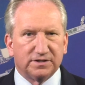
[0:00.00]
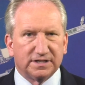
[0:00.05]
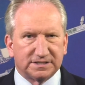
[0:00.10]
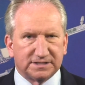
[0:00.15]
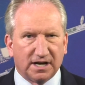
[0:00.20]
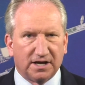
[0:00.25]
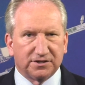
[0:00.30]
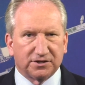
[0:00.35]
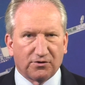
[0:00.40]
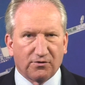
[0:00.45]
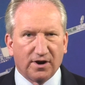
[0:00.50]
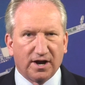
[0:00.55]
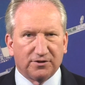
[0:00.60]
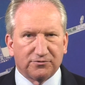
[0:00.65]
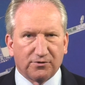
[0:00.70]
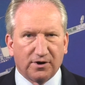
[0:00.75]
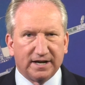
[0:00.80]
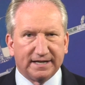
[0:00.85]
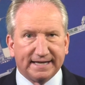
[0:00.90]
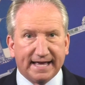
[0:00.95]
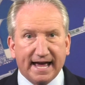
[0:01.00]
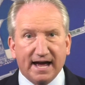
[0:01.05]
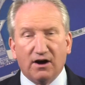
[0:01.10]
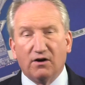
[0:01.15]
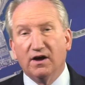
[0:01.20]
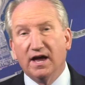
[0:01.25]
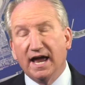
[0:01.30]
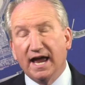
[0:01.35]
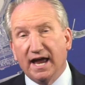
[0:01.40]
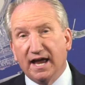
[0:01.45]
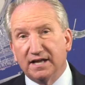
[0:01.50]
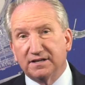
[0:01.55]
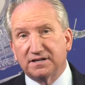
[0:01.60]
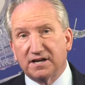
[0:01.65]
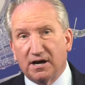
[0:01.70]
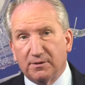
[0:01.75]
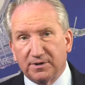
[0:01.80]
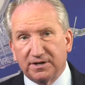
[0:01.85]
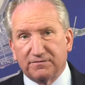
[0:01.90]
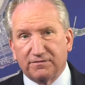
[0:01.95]
that's on the ground right now and
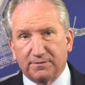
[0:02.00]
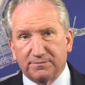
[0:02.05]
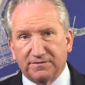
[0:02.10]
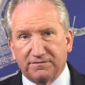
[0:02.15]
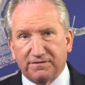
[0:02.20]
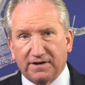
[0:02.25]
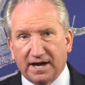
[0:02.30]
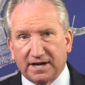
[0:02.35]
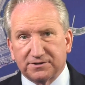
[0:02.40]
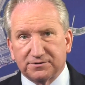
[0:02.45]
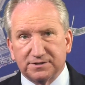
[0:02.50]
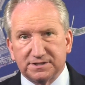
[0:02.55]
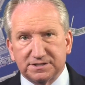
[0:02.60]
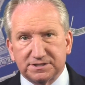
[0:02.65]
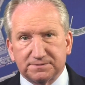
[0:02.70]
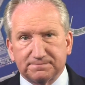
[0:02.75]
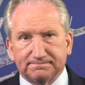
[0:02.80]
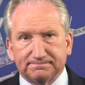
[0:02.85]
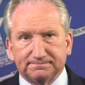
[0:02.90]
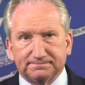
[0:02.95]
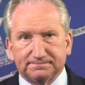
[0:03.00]
coming from the factories.